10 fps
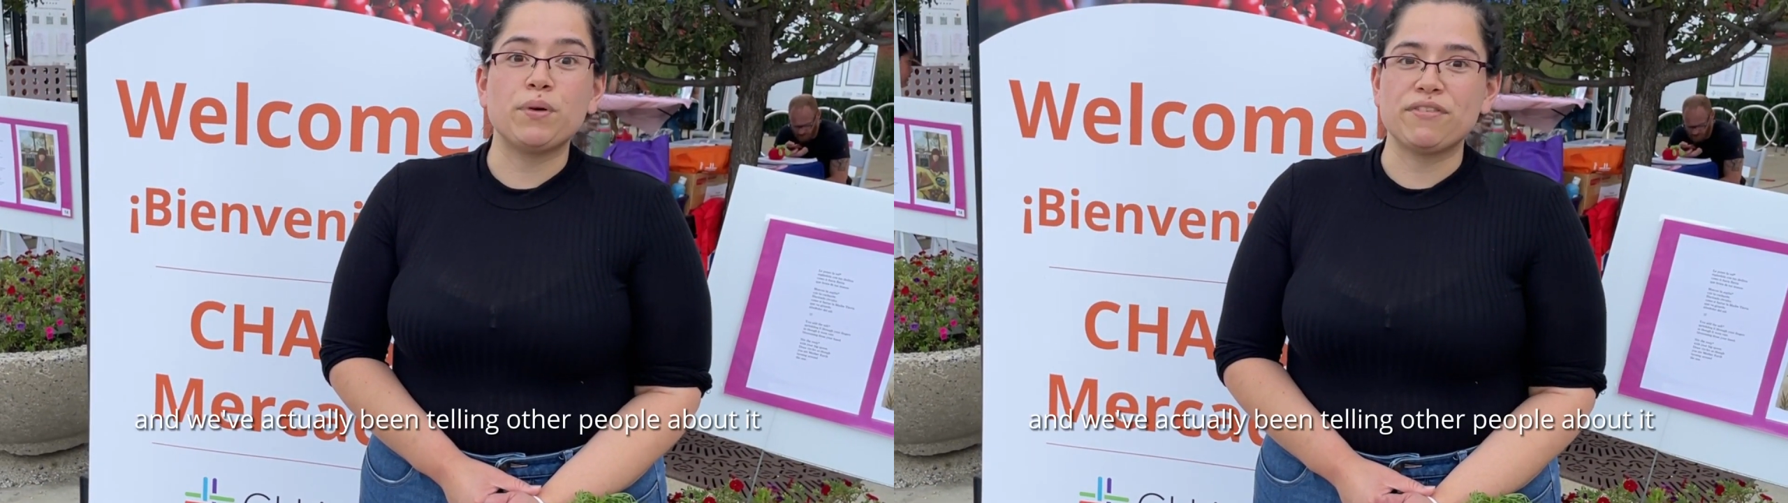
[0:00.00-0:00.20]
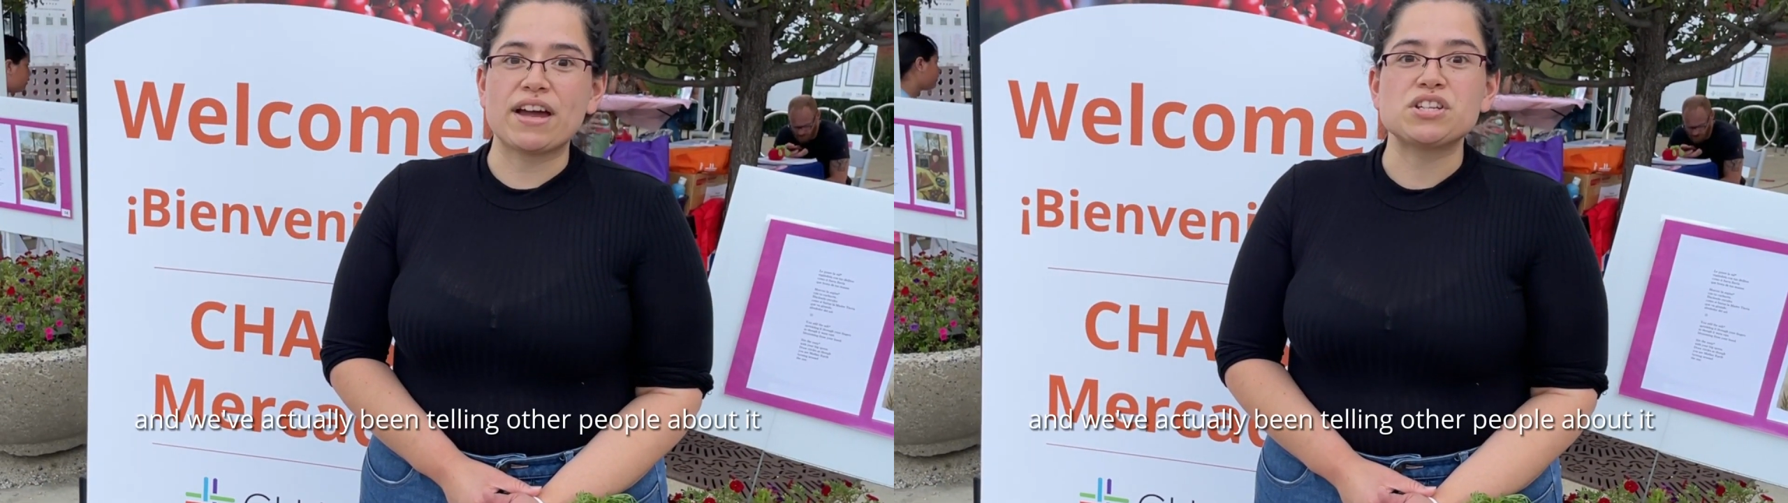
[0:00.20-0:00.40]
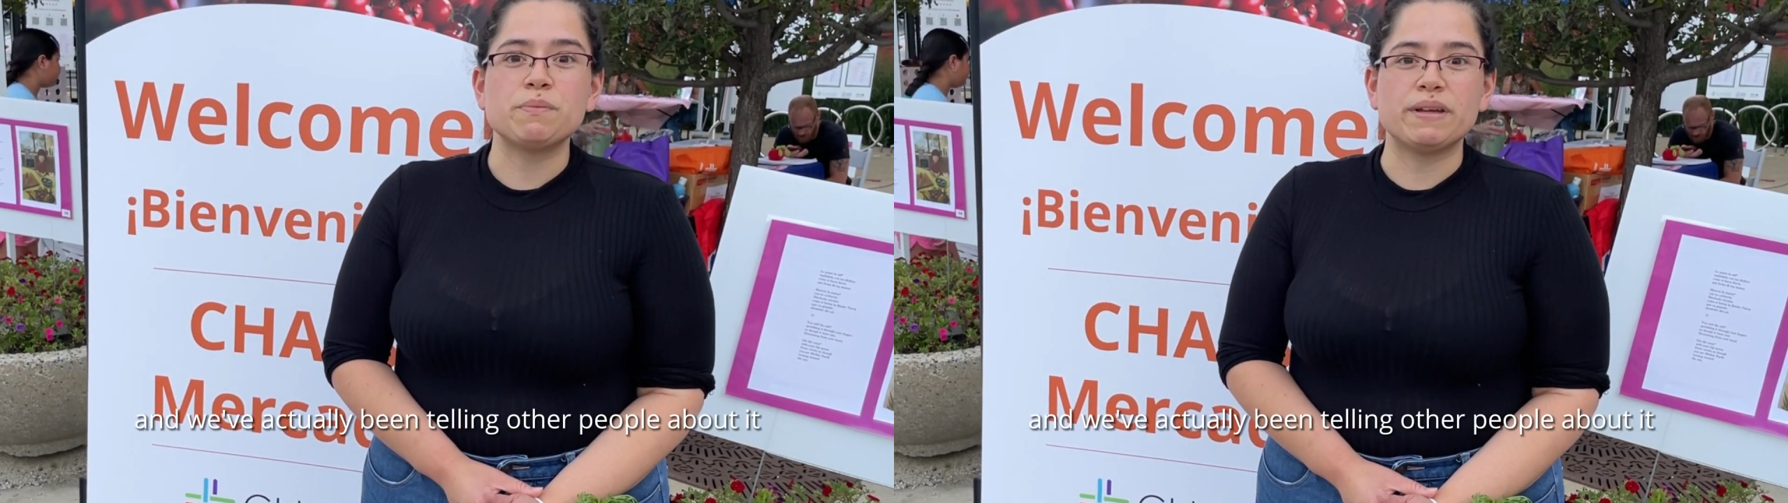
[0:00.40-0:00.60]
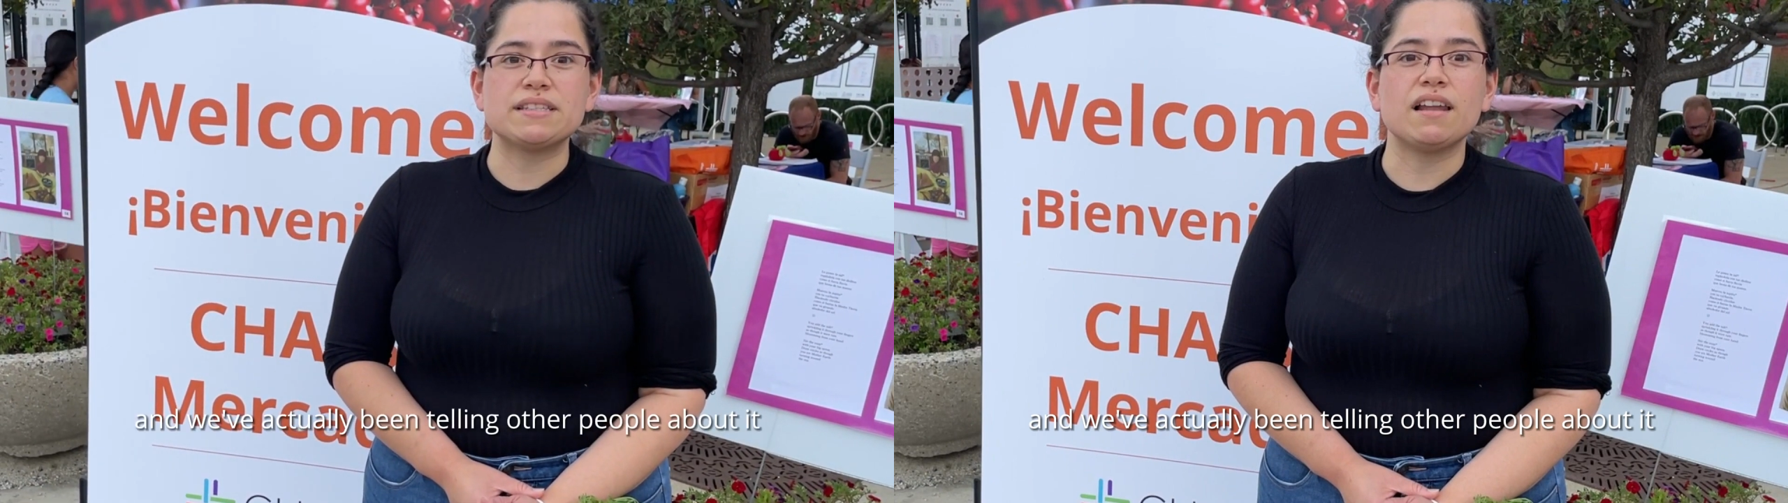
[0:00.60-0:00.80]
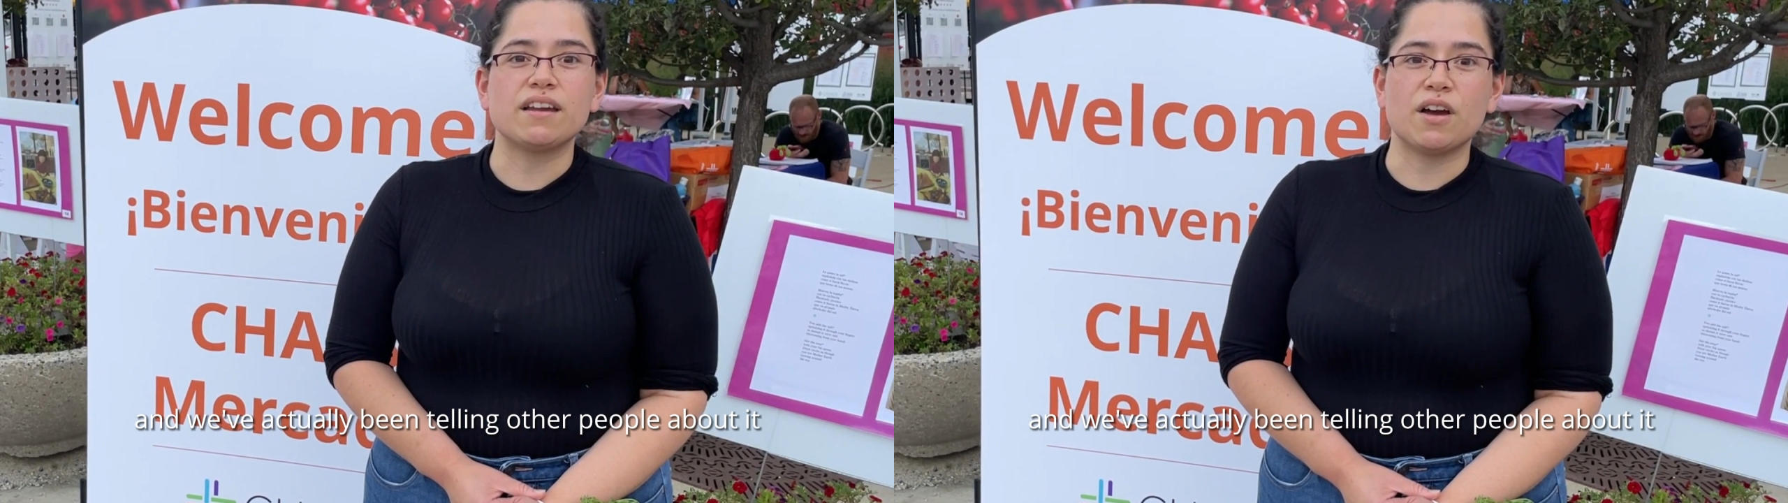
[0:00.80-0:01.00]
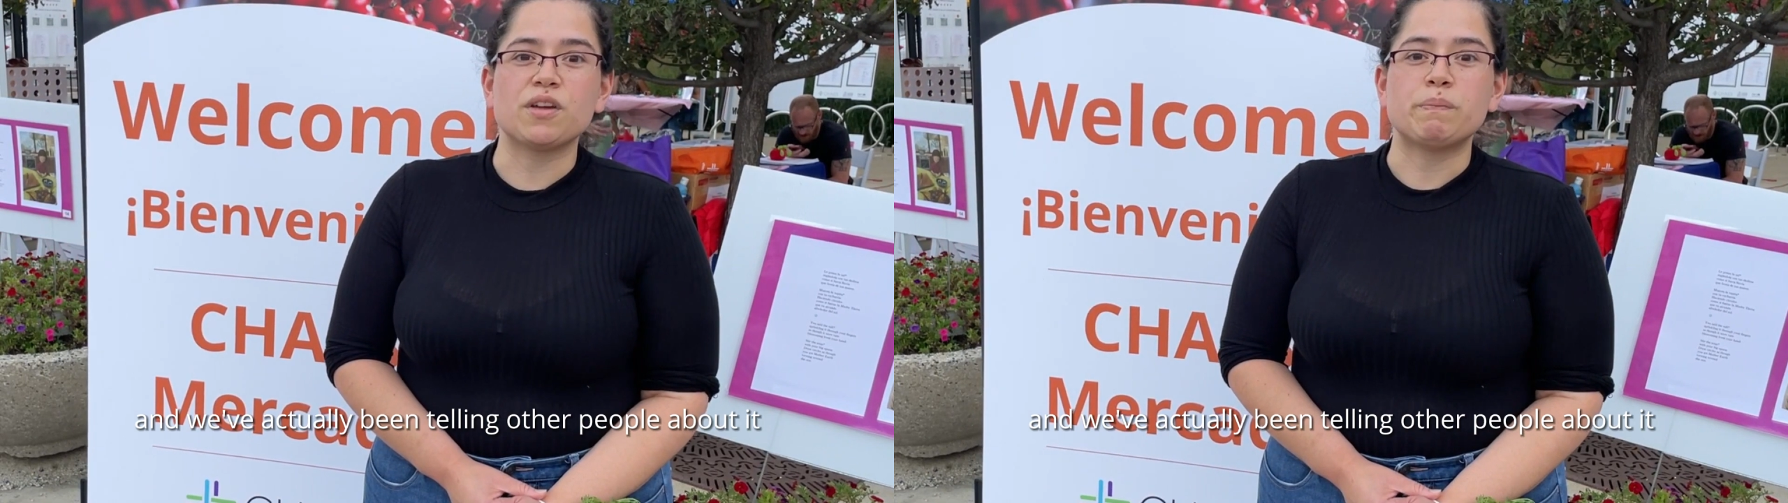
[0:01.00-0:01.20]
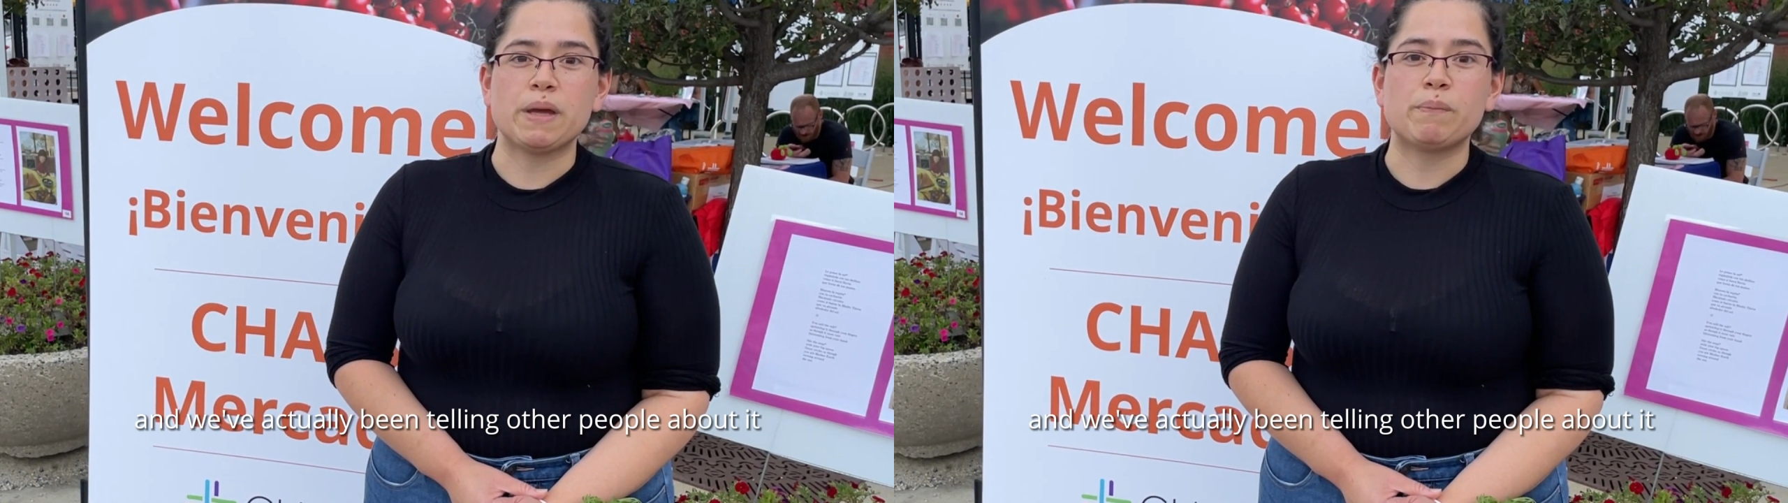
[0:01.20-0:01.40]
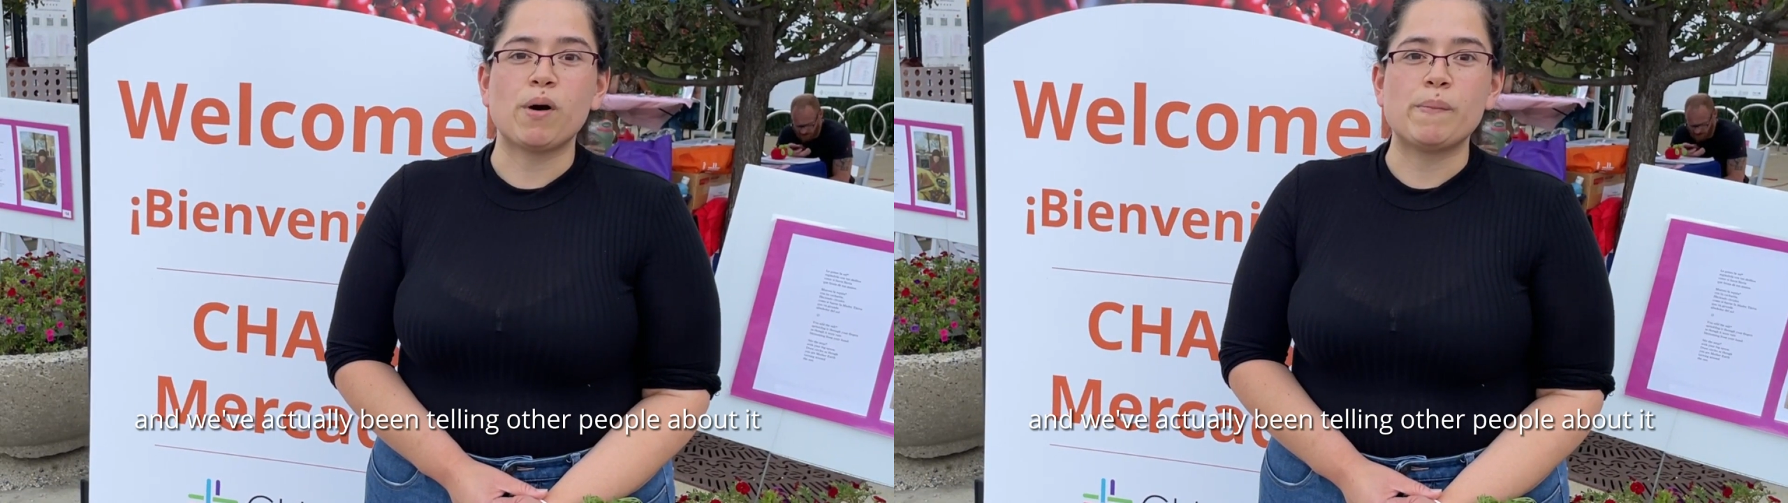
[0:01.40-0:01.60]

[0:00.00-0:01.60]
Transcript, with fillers: we've actually been telling other people